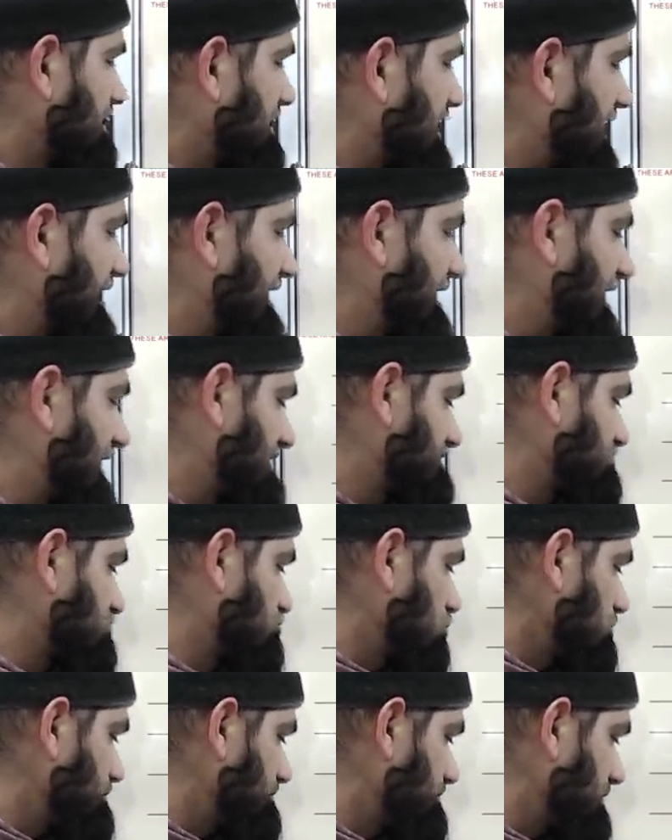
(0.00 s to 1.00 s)
And last
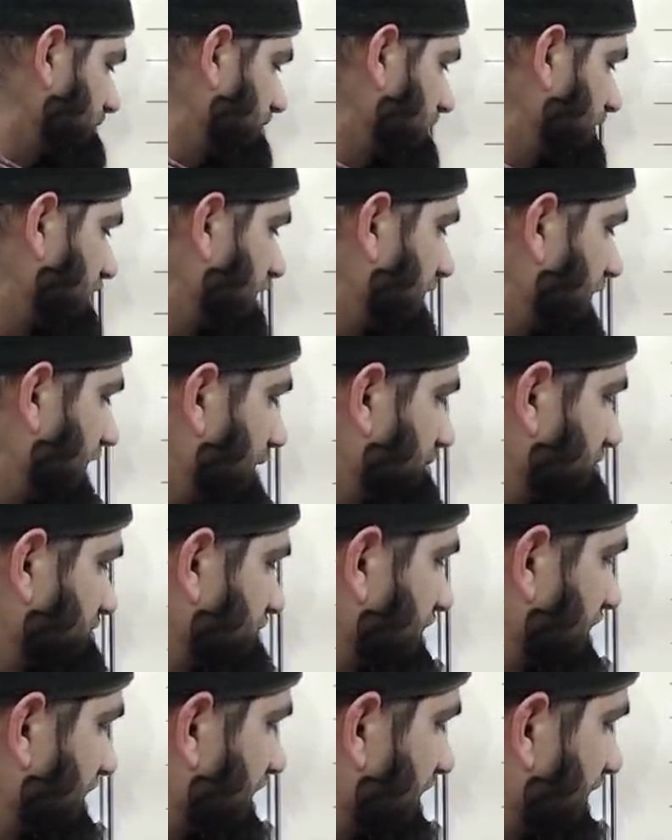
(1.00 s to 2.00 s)
group, Hamza